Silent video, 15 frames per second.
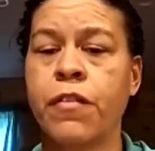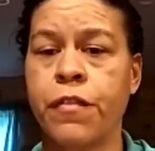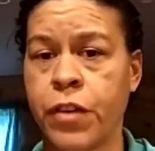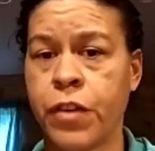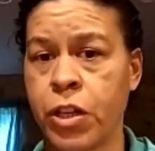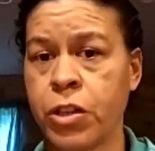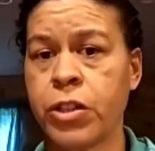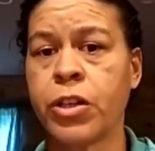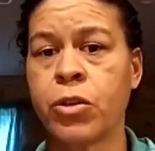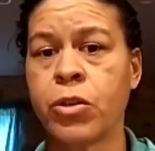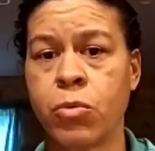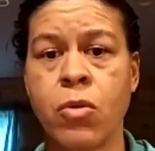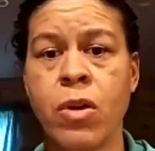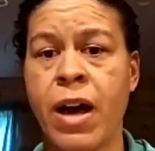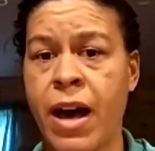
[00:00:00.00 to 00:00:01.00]
feeling you
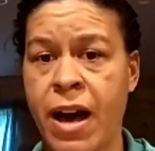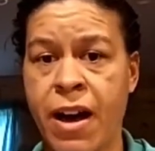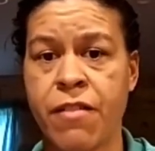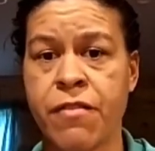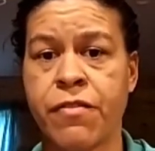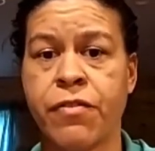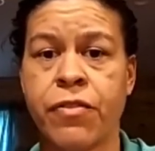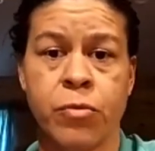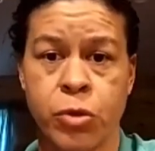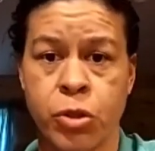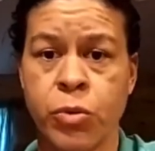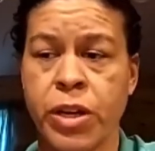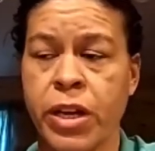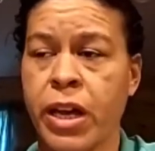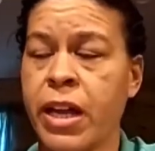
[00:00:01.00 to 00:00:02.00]
will have from
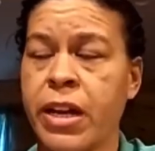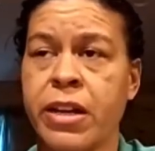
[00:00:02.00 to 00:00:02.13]
doing it.